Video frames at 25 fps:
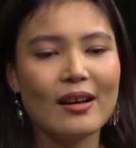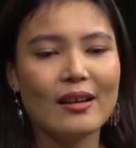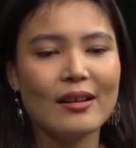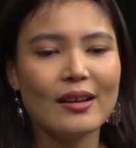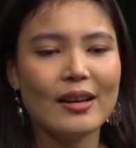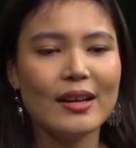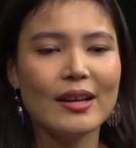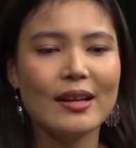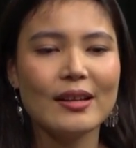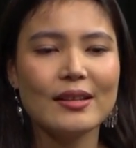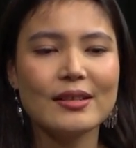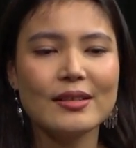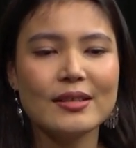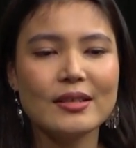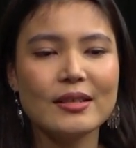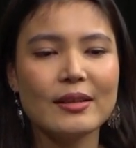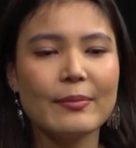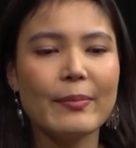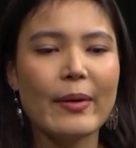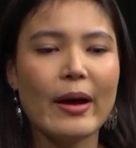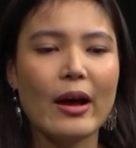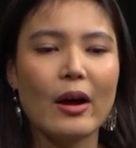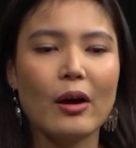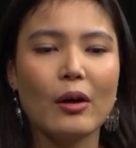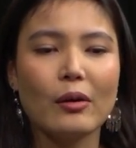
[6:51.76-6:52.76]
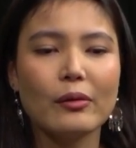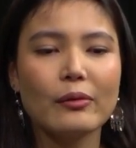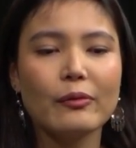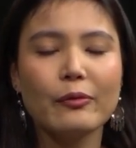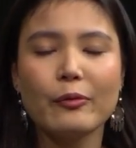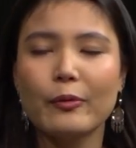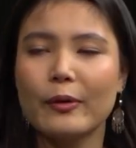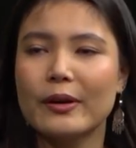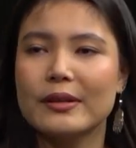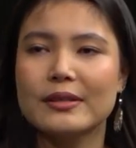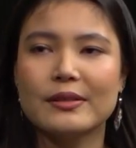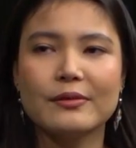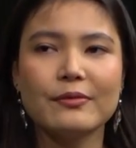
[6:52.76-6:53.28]
It's about
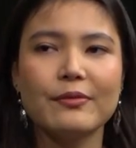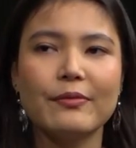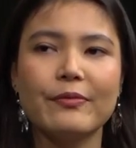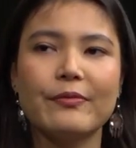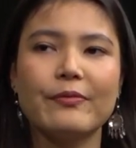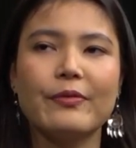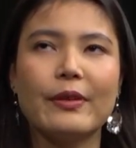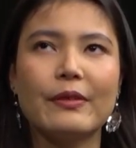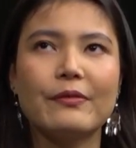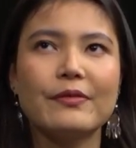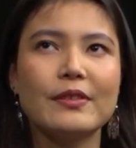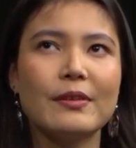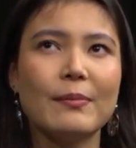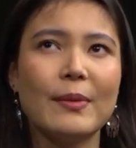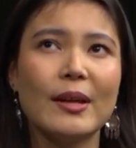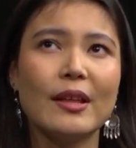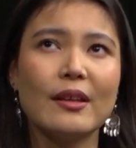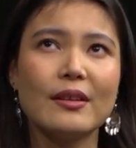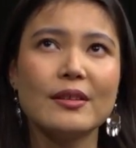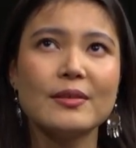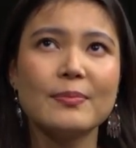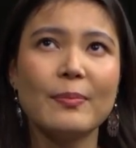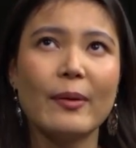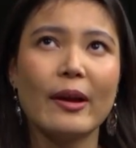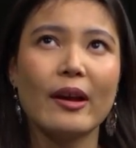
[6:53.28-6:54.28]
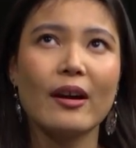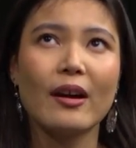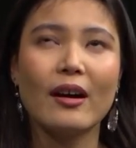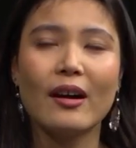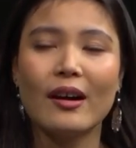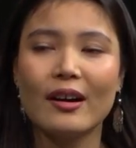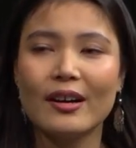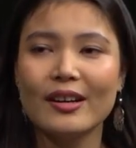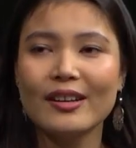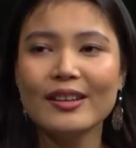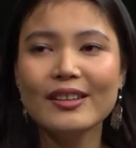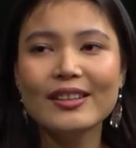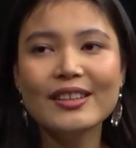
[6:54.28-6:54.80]
40 to 50 minutes by
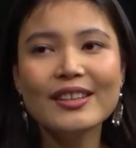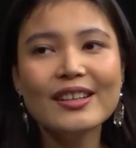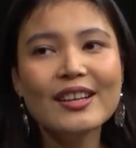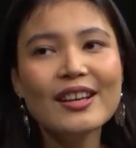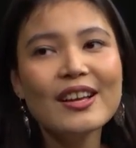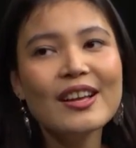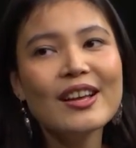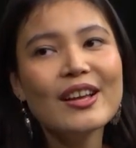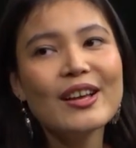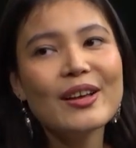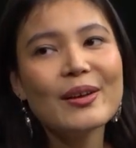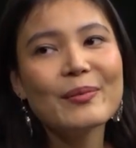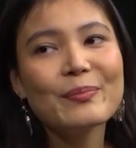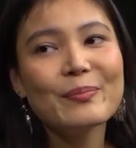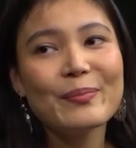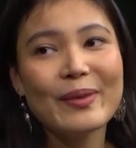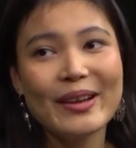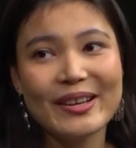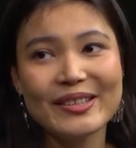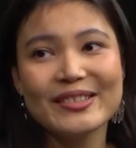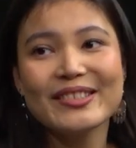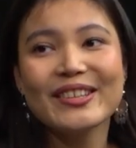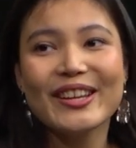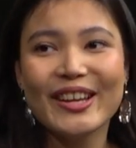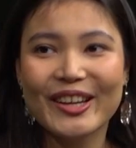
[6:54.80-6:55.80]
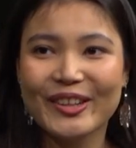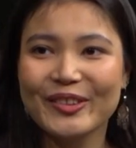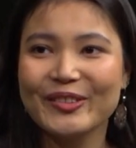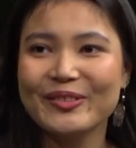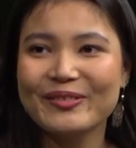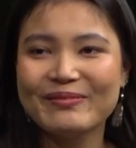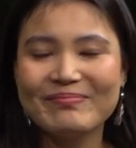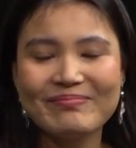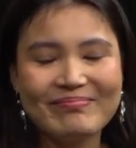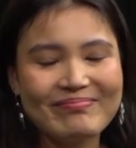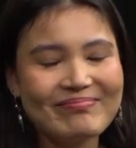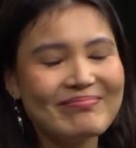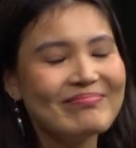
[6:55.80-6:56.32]
car, but it's
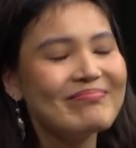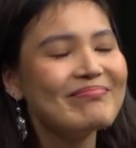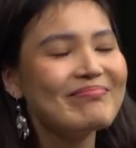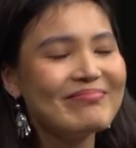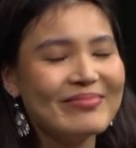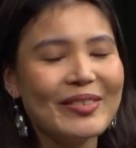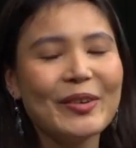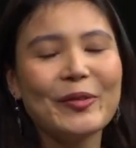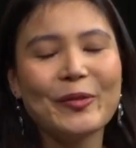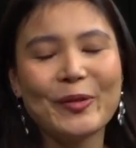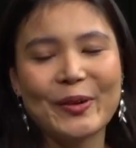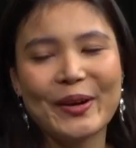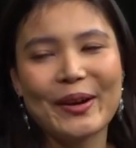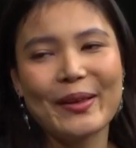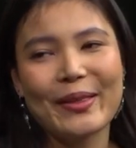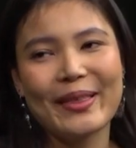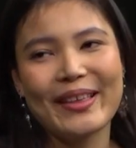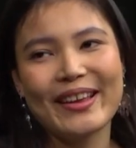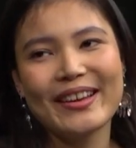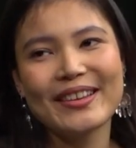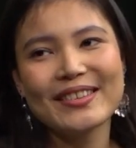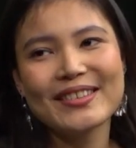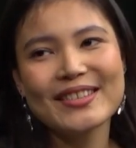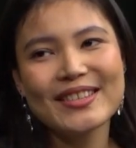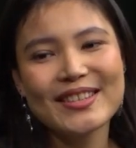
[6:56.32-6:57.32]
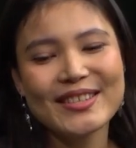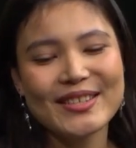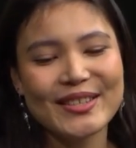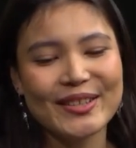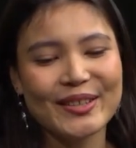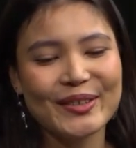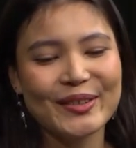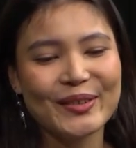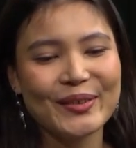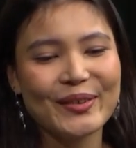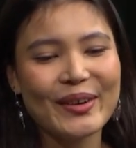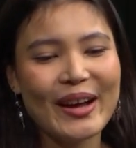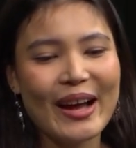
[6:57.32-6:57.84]
worth it.
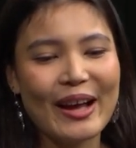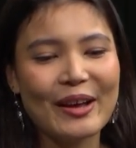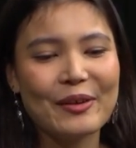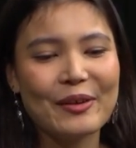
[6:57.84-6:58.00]
So I